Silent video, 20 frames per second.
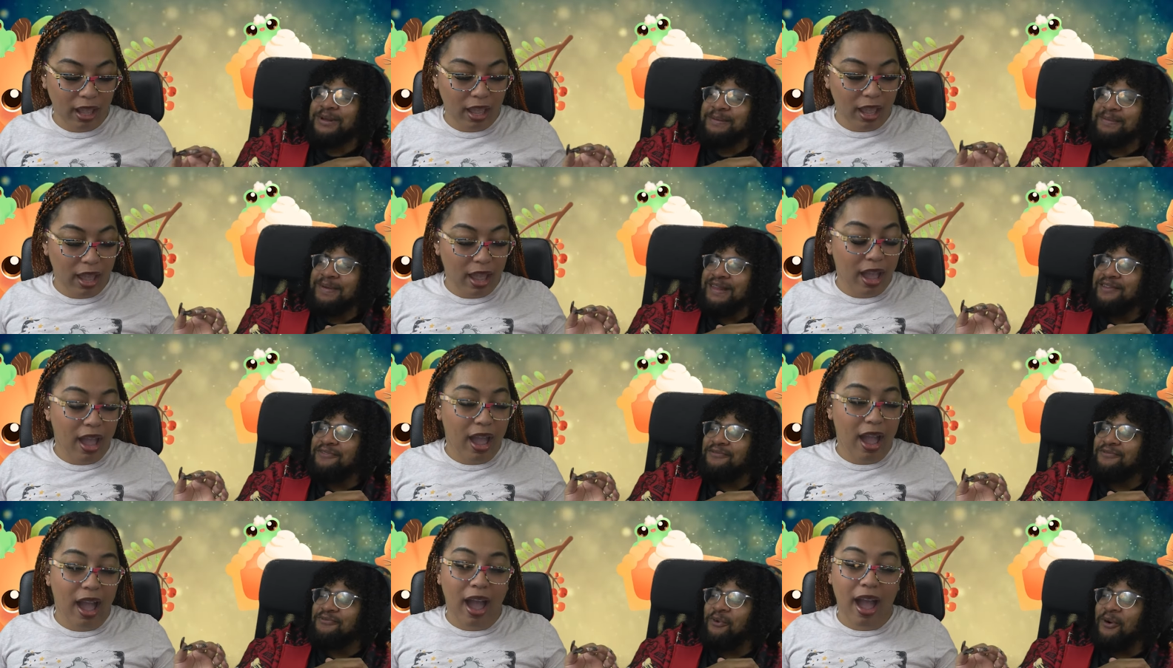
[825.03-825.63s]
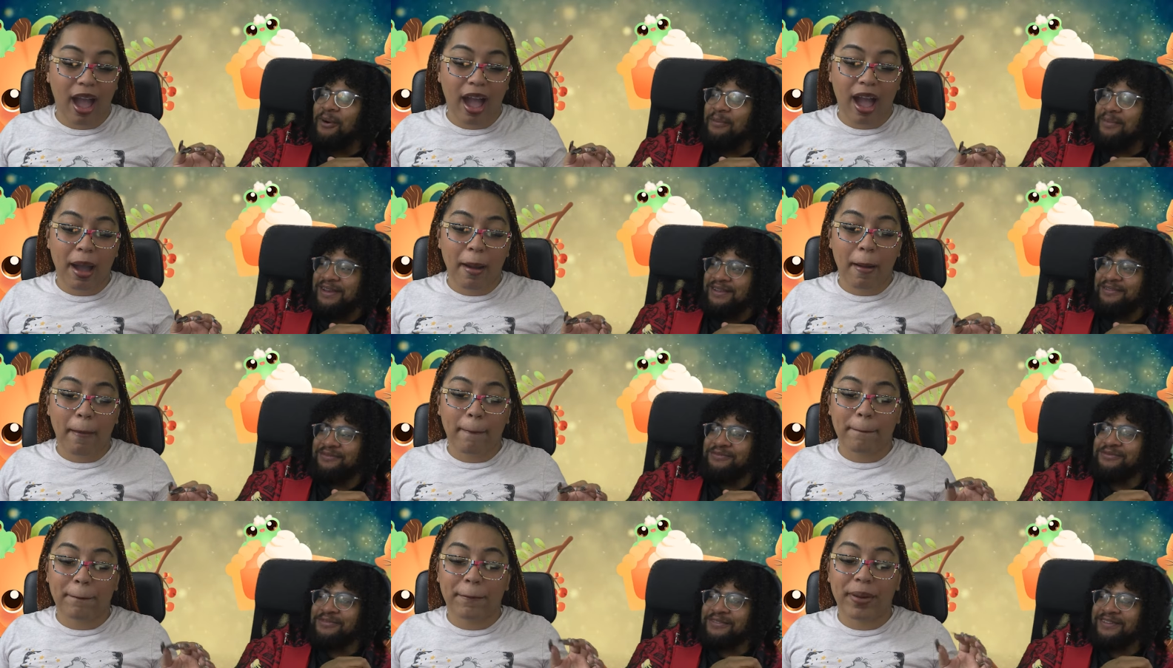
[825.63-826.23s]
Speaker 1: What do you mean
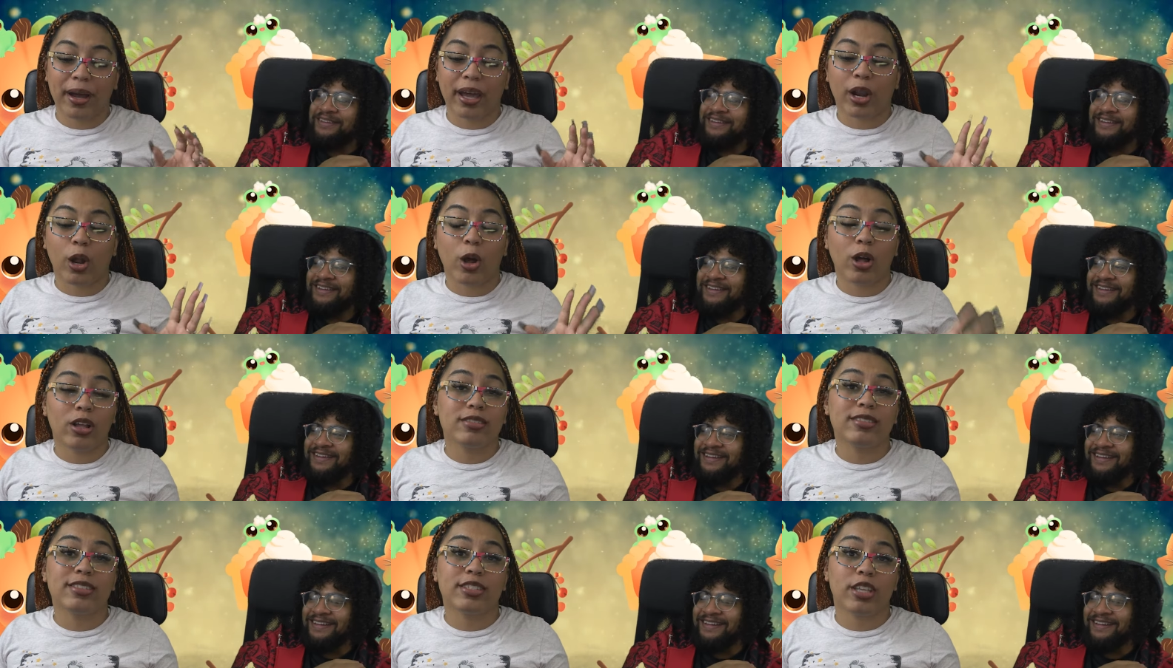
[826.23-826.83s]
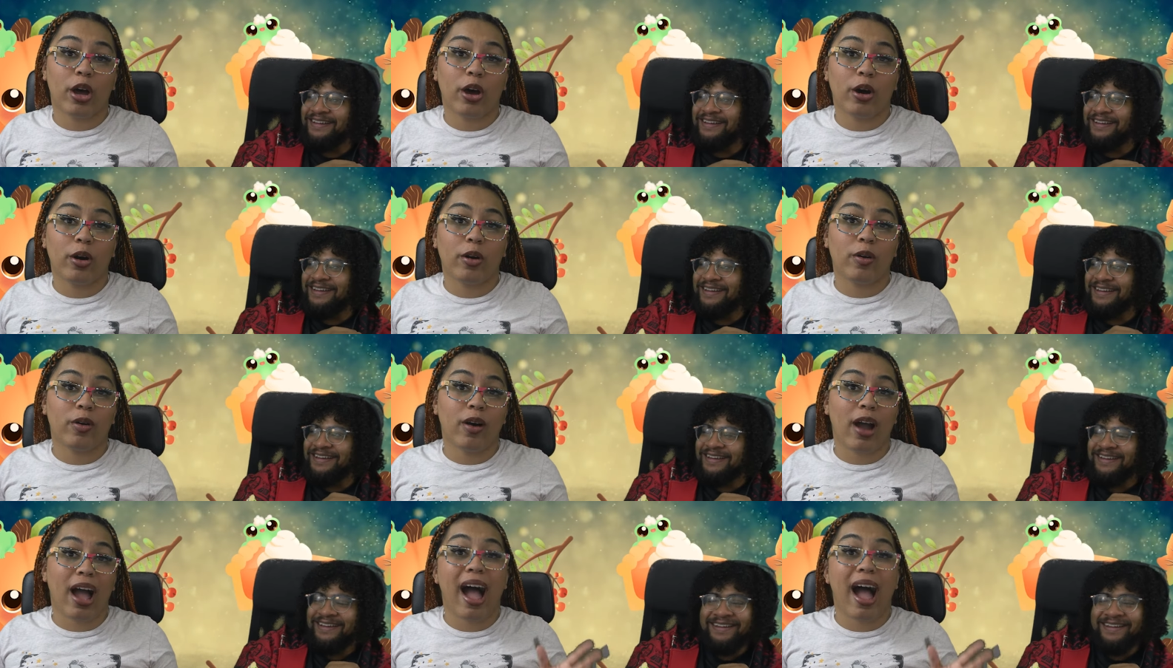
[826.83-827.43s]
informative?
Speaker 2: But also,